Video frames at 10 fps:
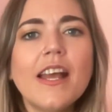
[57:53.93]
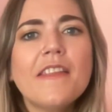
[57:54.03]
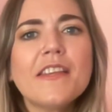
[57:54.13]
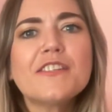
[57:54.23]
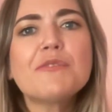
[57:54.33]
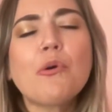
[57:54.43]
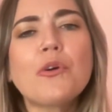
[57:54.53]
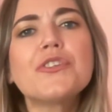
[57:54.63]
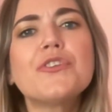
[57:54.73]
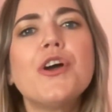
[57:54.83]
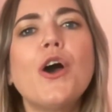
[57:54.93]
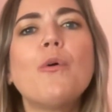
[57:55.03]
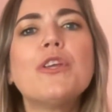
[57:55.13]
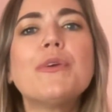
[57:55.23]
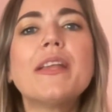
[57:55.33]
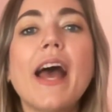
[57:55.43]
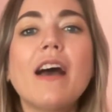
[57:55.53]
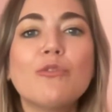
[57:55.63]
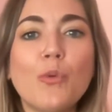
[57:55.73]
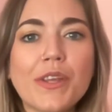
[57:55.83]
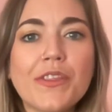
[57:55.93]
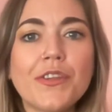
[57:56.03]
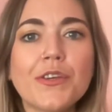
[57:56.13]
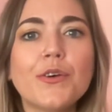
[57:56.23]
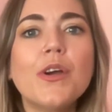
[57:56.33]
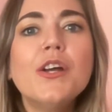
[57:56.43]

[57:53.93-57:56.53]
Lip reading: then it's important to know what you can have with you